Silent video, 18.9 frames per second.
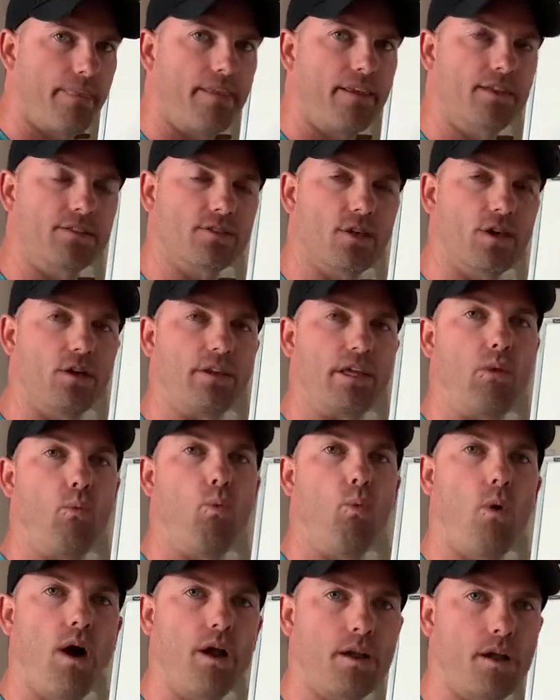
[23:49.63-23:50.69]
It's called a
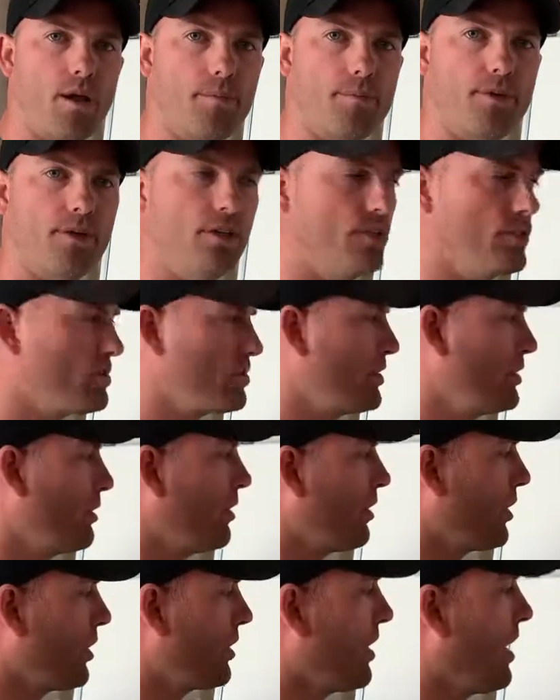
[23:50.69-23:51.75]
1-up. So you'll earn